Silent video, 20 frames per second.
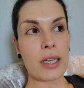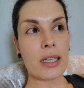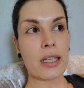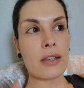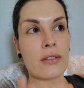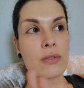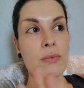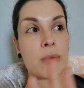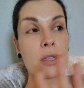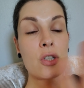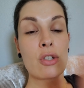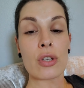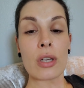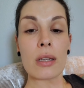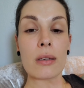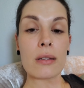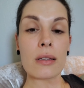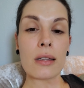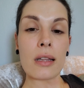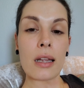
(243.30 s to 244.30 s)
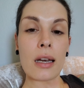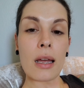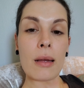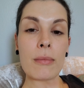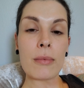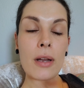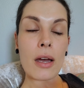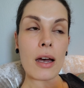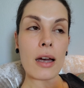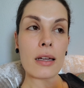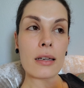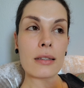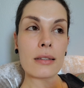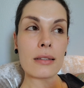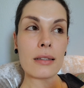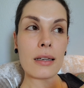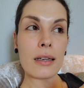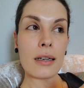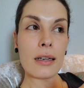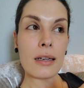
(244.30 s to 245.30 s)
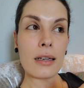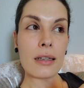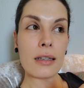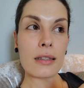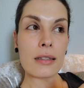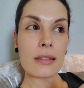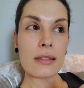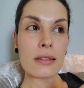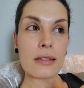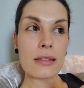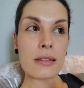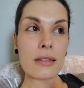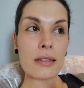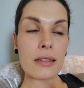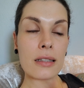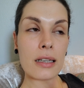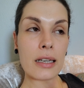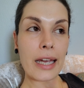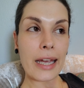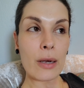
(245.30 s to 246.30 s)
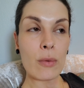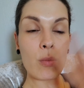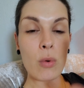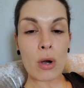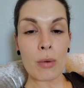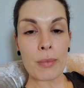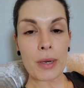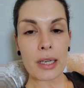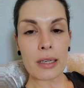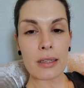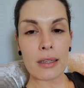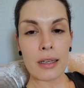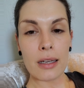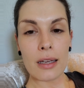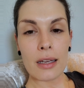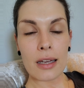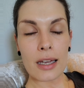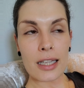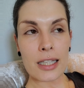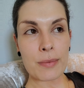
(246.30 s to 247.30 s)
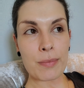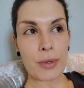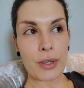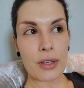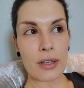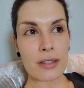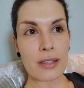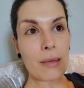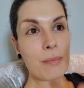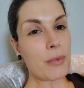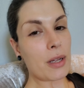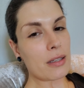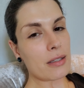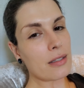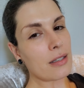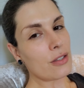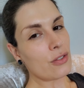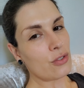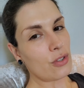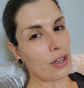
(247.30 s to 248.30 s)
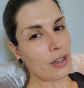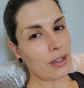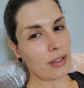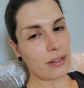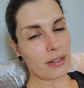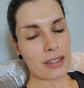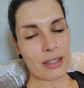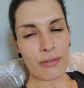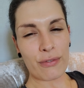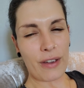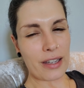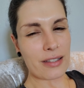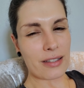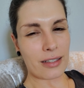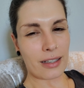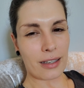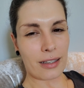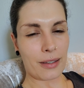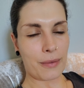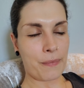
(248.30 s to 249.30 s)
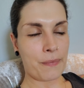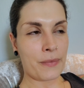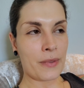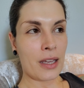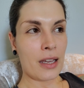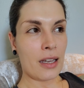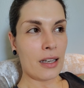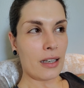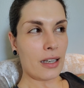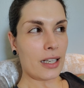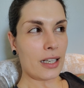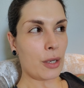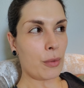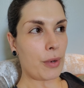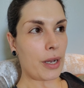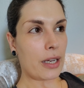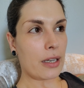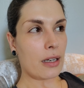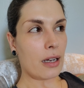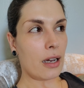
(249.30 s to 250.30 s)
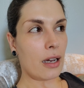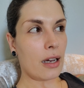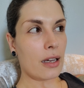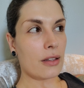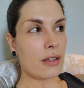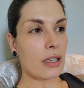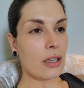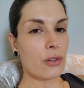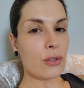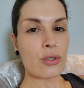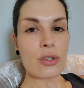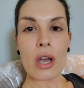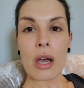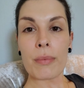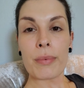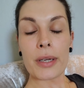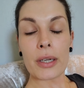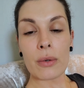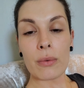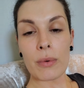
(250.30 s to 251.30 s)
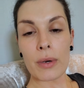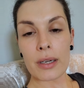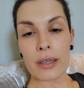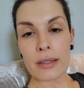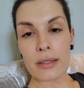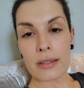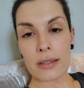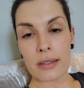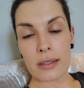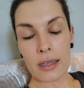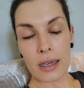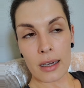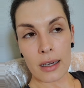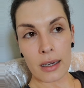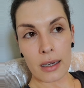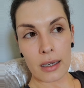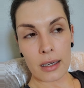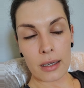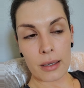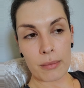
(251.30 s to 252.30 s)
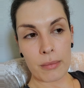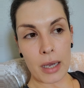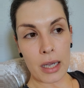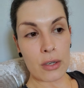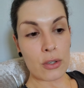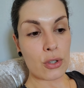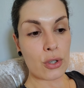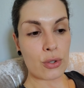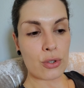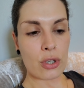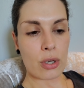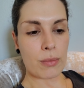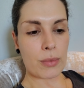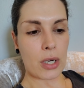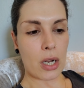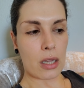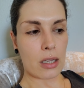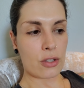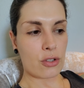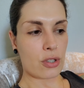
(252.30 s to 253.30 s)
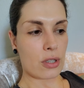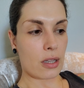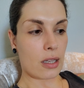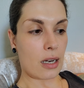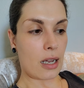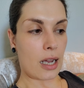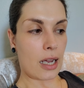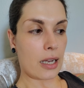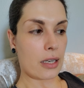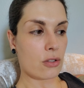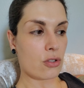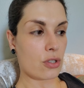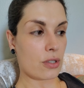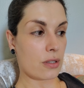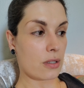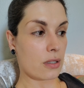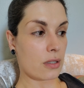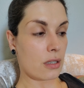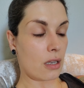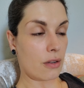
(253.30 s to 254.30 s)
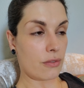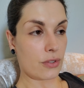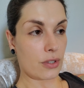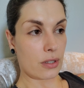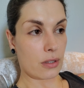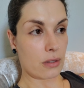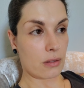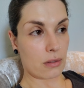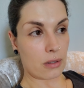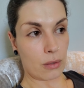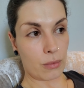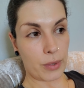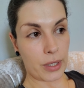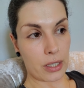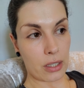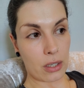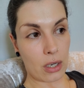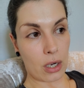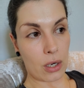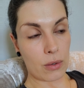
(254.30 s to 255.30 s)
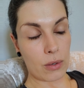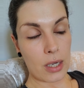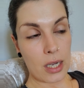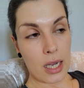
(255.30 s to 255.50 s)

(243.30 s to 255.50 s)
gives me shit that I'm not a woman, it's because I'm not cisgender. It's fascinating. Anyway, the other topic was a new terminology that I just discovered a week ago.